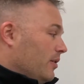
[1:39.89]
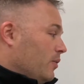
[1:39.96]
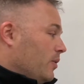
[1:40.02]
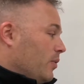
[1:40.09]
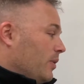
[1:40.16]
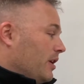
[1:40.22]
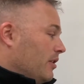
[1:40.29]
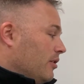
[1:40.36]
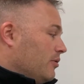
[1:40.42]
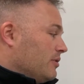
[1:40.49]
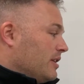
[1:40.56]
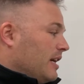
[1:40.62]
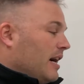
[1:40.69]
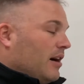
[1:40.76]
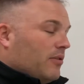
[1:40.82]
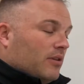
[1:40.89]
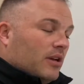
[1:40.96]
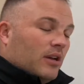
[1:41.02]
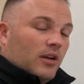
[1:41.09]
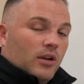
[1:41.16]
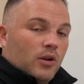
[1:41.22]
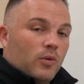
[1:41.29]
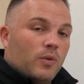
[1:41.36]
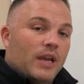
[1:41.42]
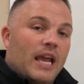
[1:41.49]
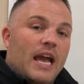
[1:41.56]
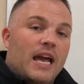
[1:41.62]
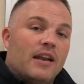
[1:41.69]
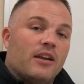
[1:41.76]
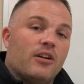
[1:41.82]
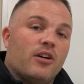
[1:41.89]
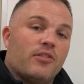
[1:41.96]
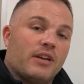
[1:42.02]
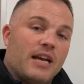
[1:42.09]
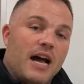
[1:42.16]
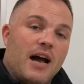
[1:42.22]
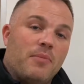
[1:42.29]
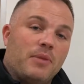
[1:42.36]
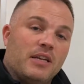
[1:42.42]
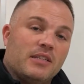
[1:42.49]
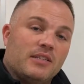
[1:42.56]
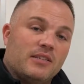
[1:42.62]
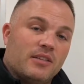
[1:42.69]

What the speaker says: When we close it out, we add in all the comments